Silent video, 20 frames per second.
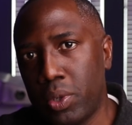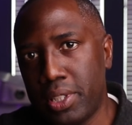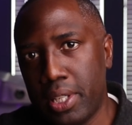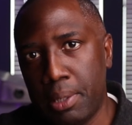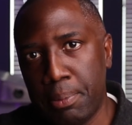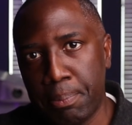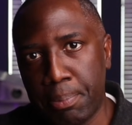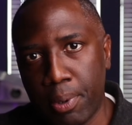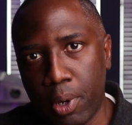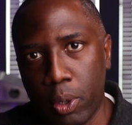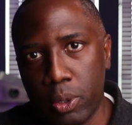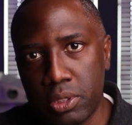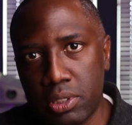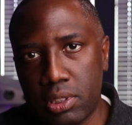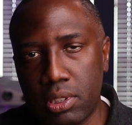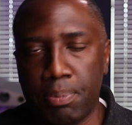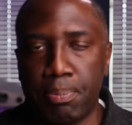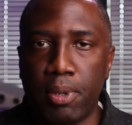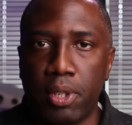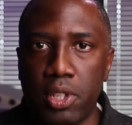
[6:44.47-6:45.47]
it in
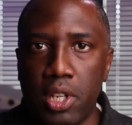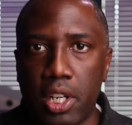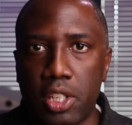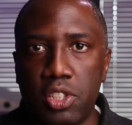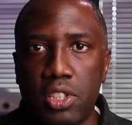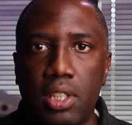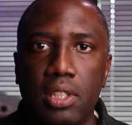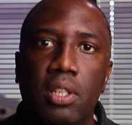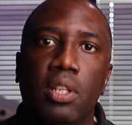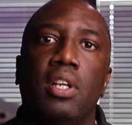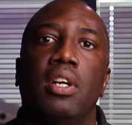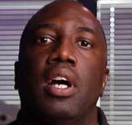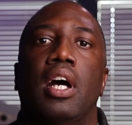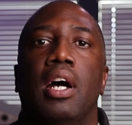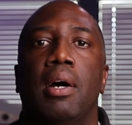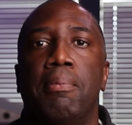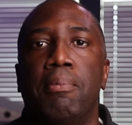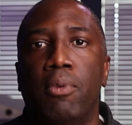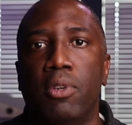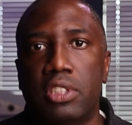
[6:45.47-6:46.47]
post-production.
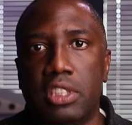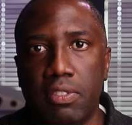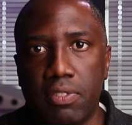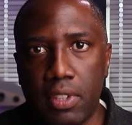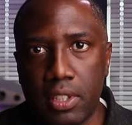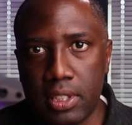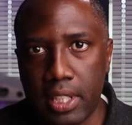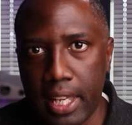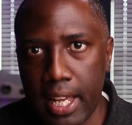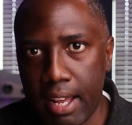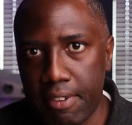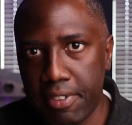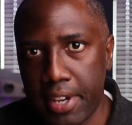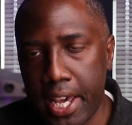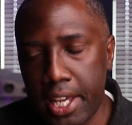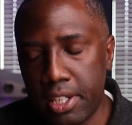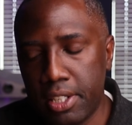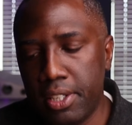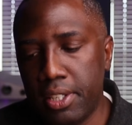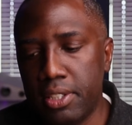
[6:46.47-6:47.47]
Most of us have
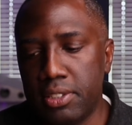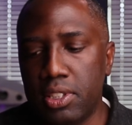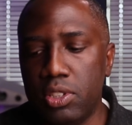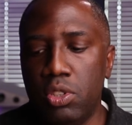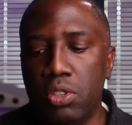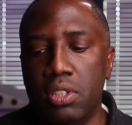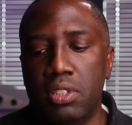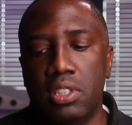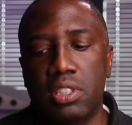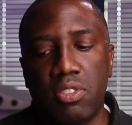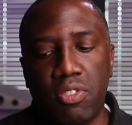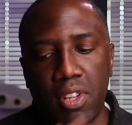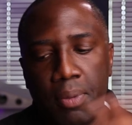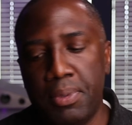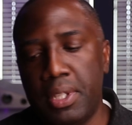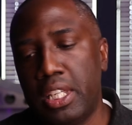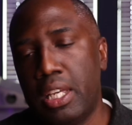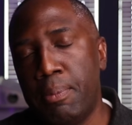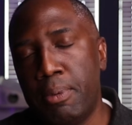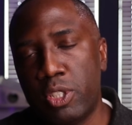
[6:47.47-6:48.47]
editors, and you can just flip
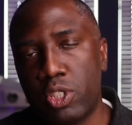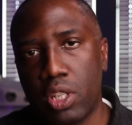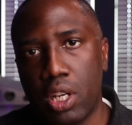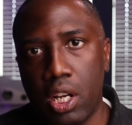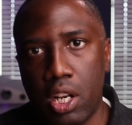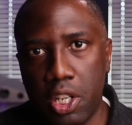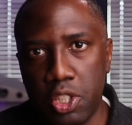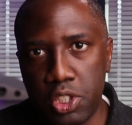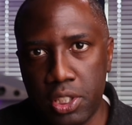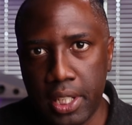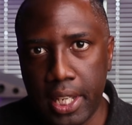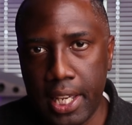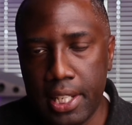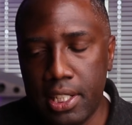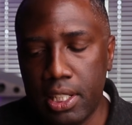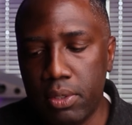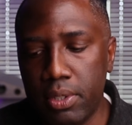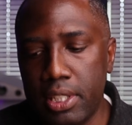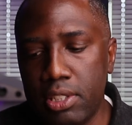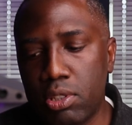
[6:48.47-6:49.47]
the image 180
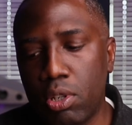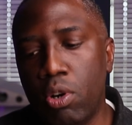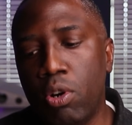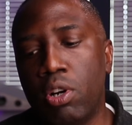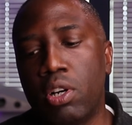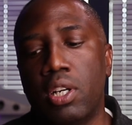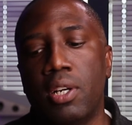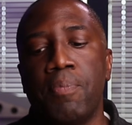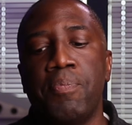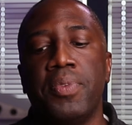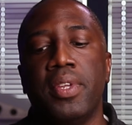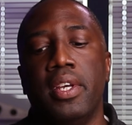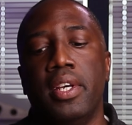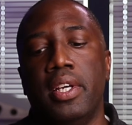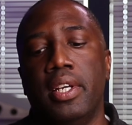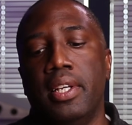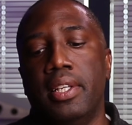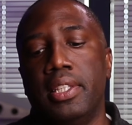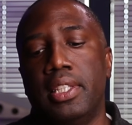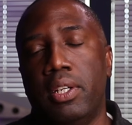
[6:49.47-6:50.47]
degrees, or
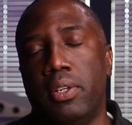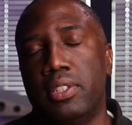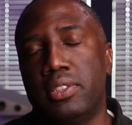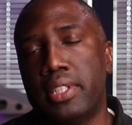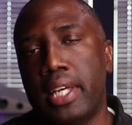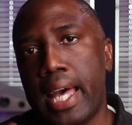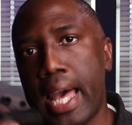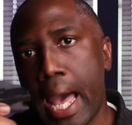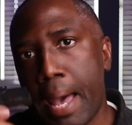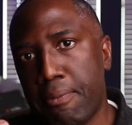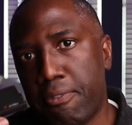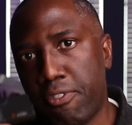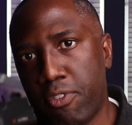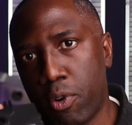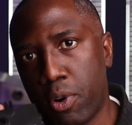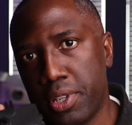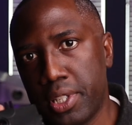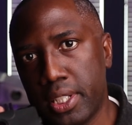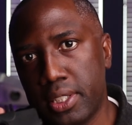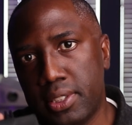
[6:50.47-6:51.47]
there is an app
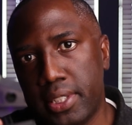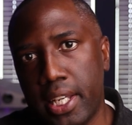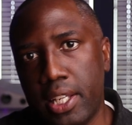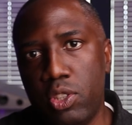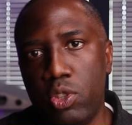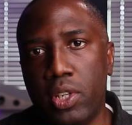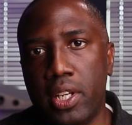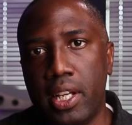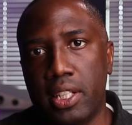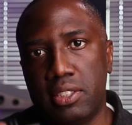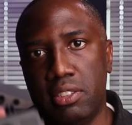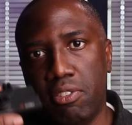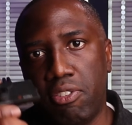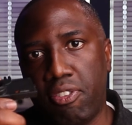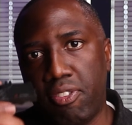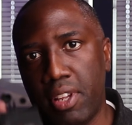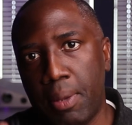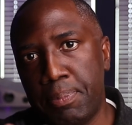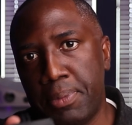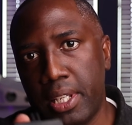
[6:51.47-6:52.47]
for this, and you can actually
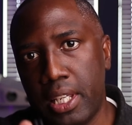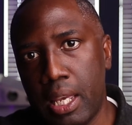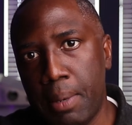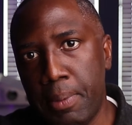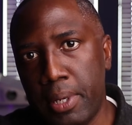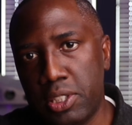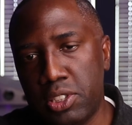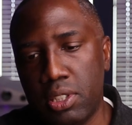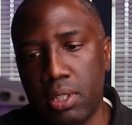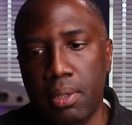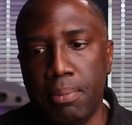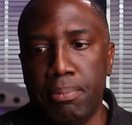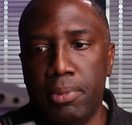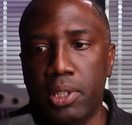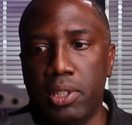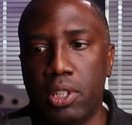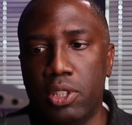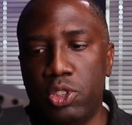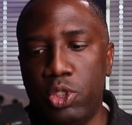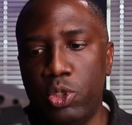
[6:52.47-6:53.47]
flip the image
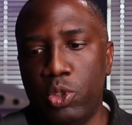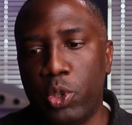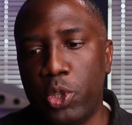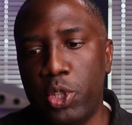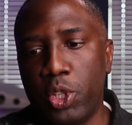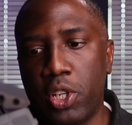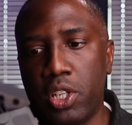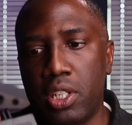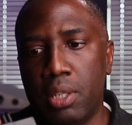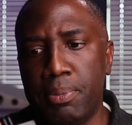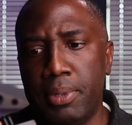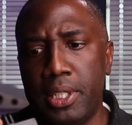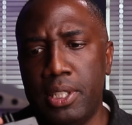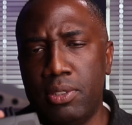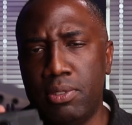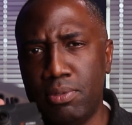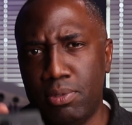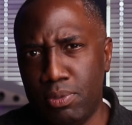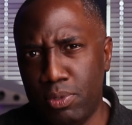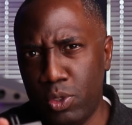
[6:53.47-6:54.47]
because you know you're gonna
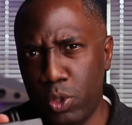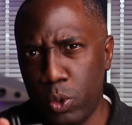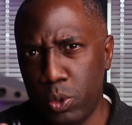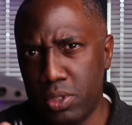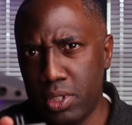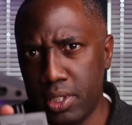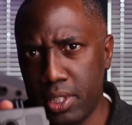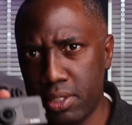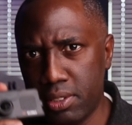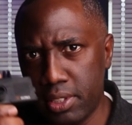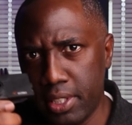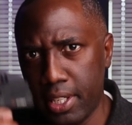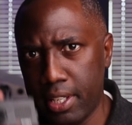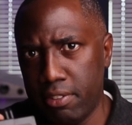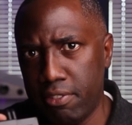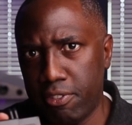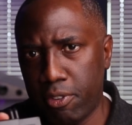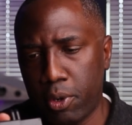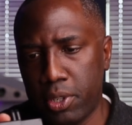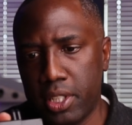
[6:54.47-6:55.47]
be using this
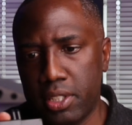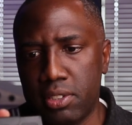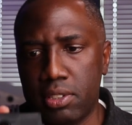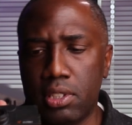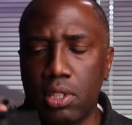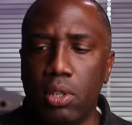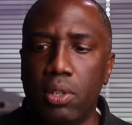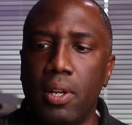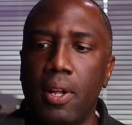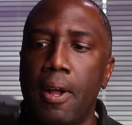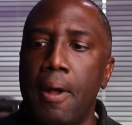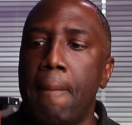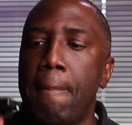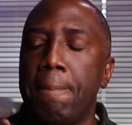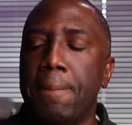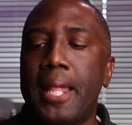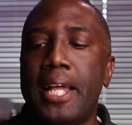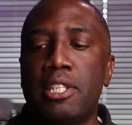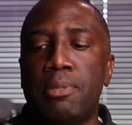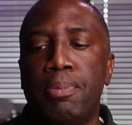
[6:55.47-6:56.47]
inverted. So
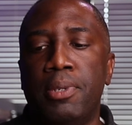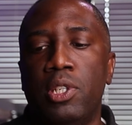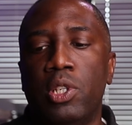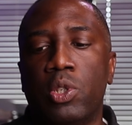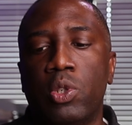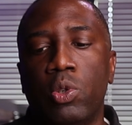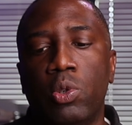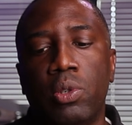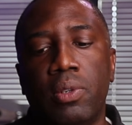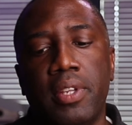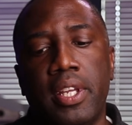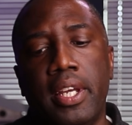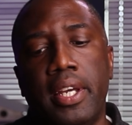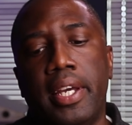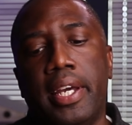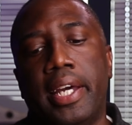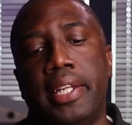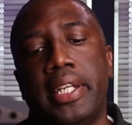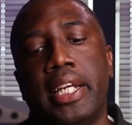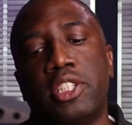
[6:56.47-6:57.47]
that's pretty cool.
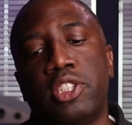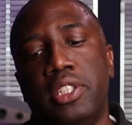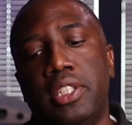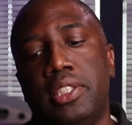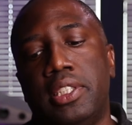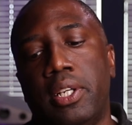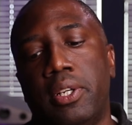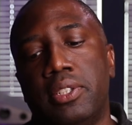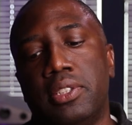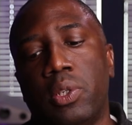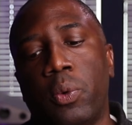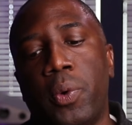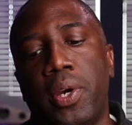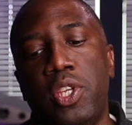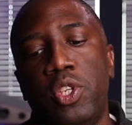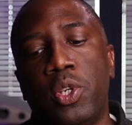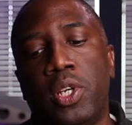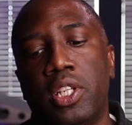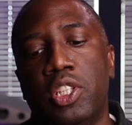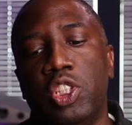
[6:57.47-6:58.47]
And actually, there is a way
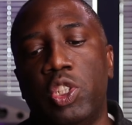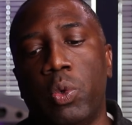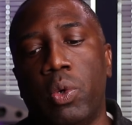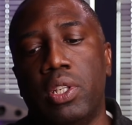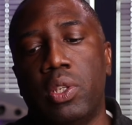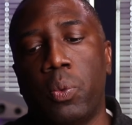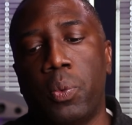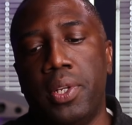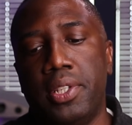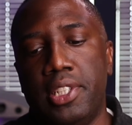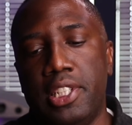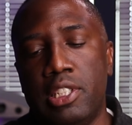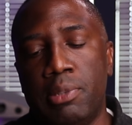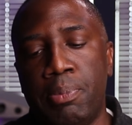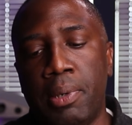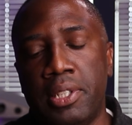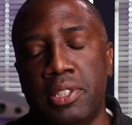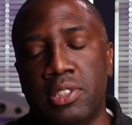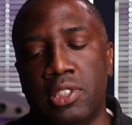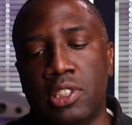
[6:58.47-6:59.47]
you can do it with these
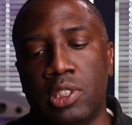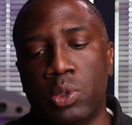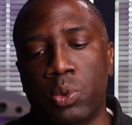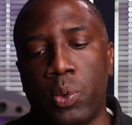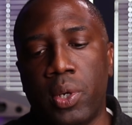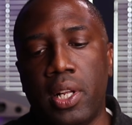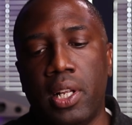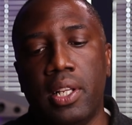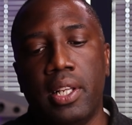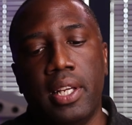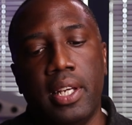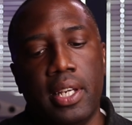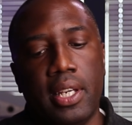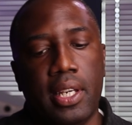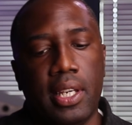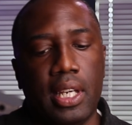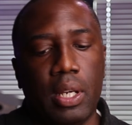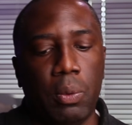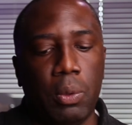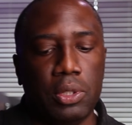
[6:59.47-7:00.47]
buttons as well,
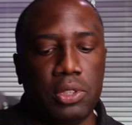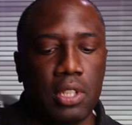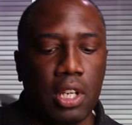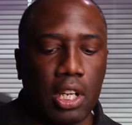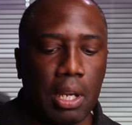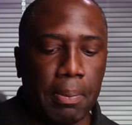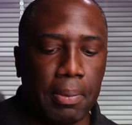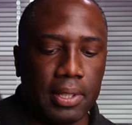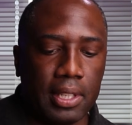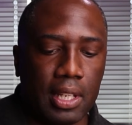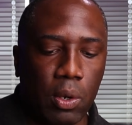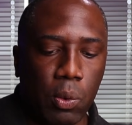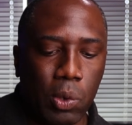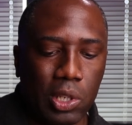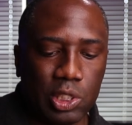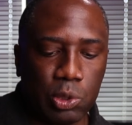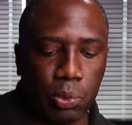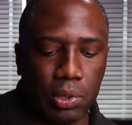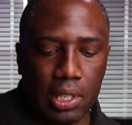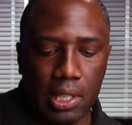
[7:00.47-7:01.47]
and we'll talk about that
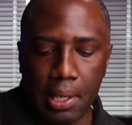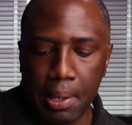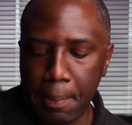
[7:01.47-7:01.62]
once we